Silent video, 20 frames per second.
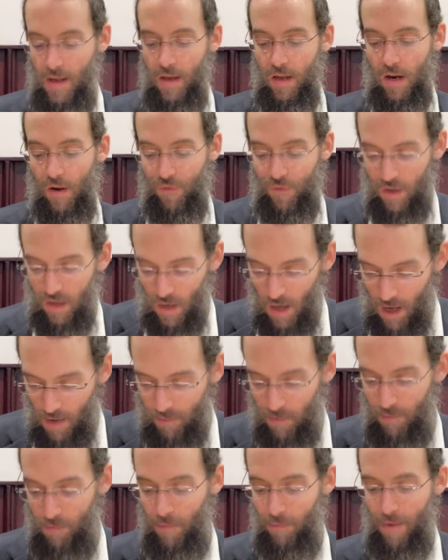
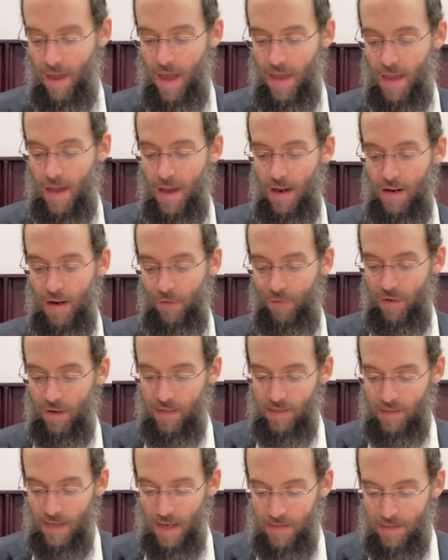Ravinam b'meye.
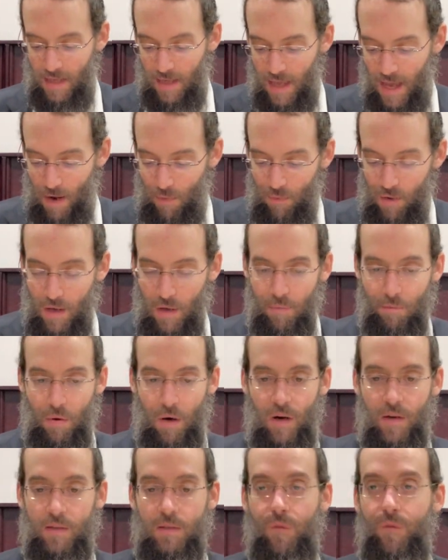Ravina says they get
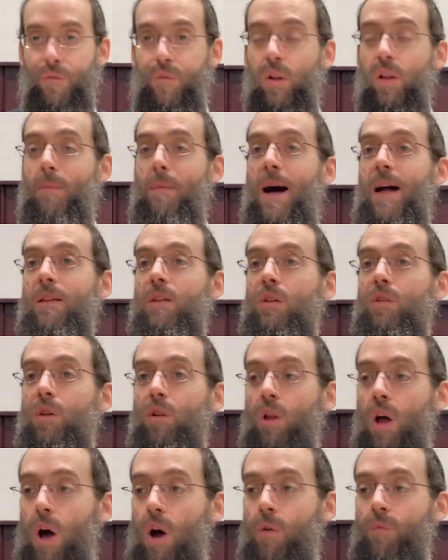reimbursed the full amount of the
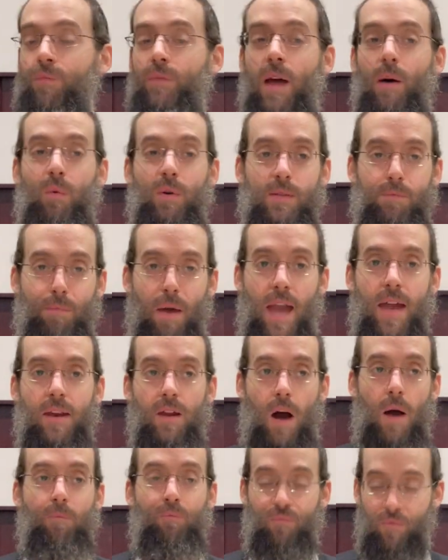loan that was paid
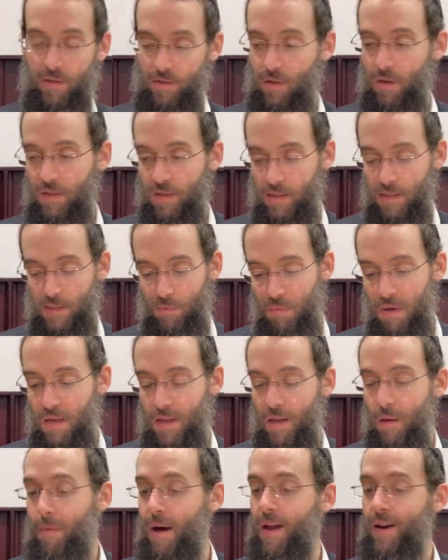up. So this is
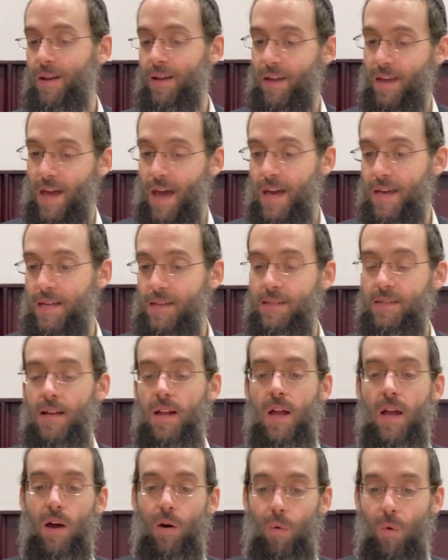speaking about in a case
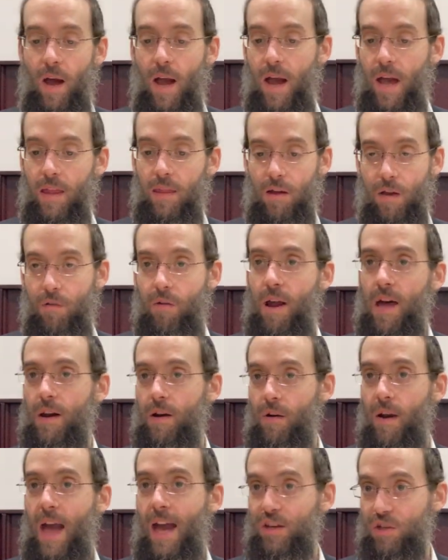when the
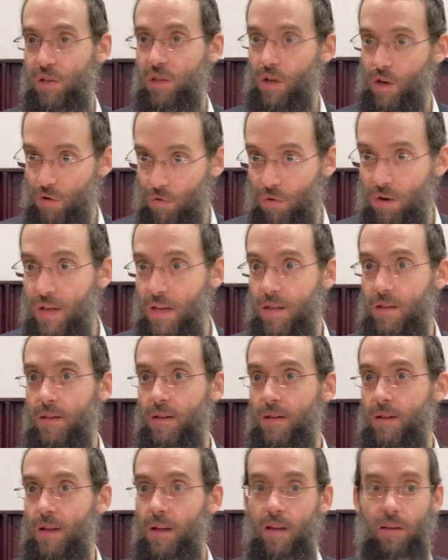creditor actually
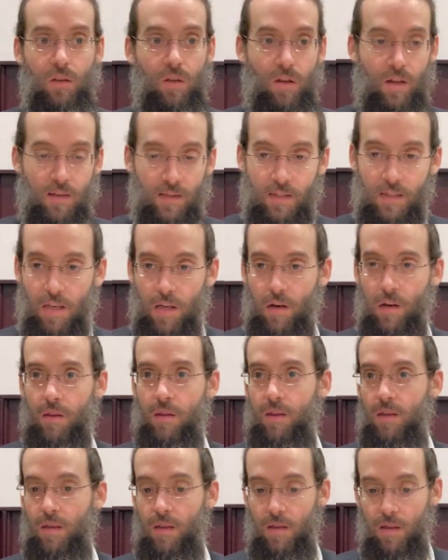agreed to consider
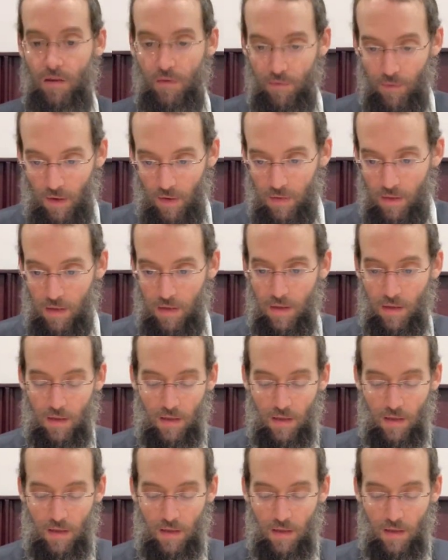the, the,